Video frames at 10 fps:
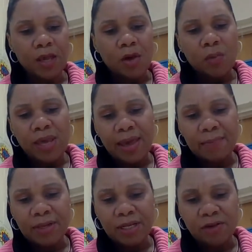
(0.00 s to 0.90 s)
We had
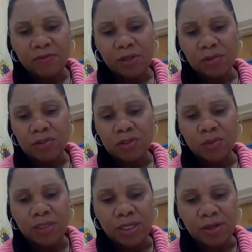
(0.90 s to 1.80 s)
been here for close to
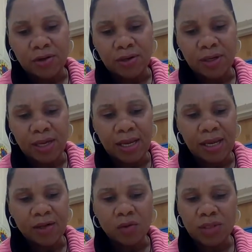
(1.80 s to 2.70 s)
a year,
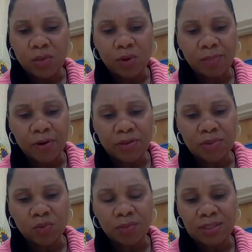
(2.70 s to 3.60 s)
and only one
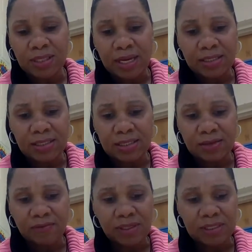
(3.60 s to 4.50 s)
person will be sad to see
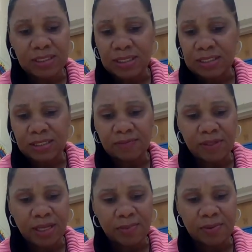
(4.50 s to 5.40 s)
us leave the
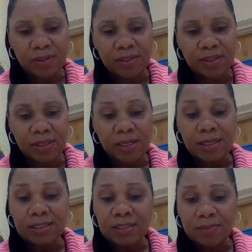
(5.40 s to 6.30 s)
neighborhood.
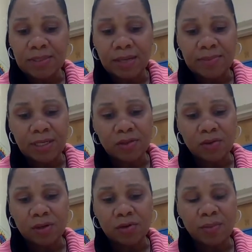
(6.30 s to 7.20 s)
Sometimes I
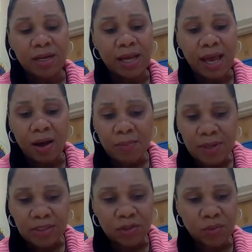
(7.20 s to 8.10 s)
thought no matter how
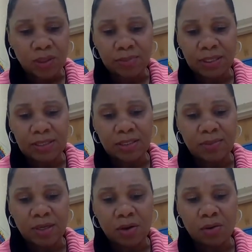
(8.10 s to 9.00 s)
much you want a place to
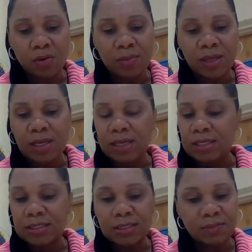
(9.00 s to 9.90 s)
be home,
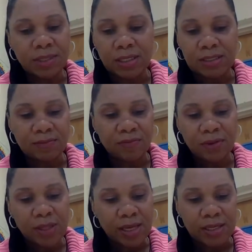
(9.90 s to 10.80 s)
it simply doesn't
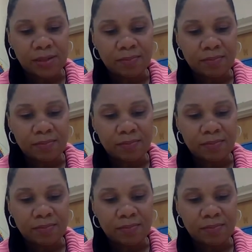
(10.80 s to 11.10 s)
feel like it.